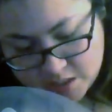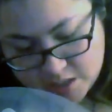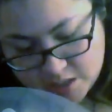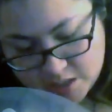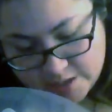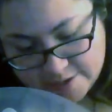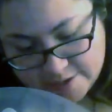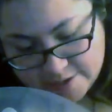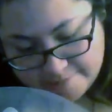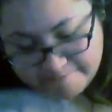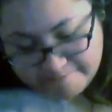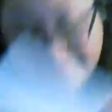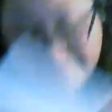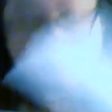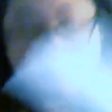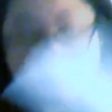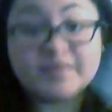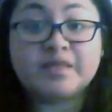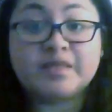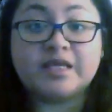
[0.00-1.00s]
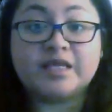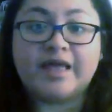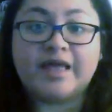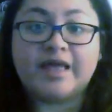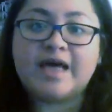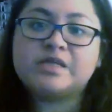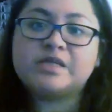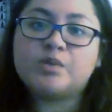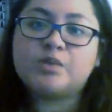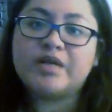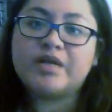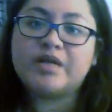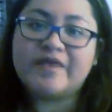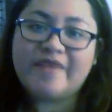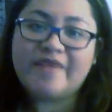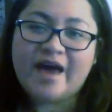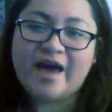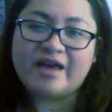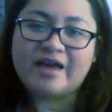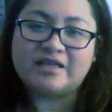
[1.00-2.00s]
the last one in
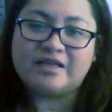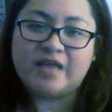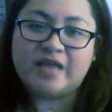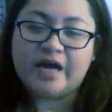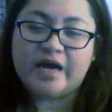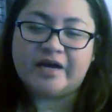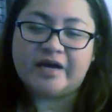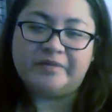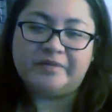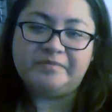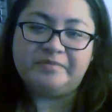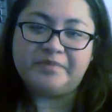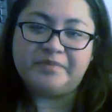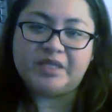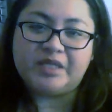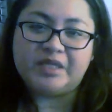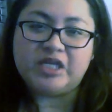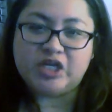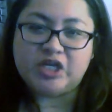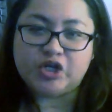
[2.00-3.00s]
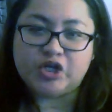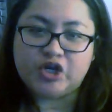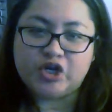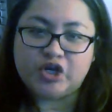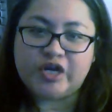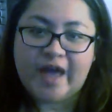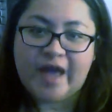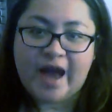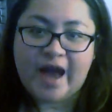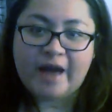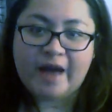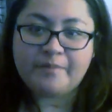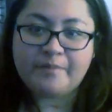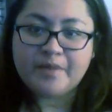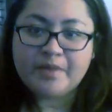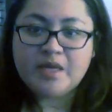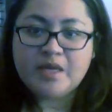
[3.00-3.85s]
that year gap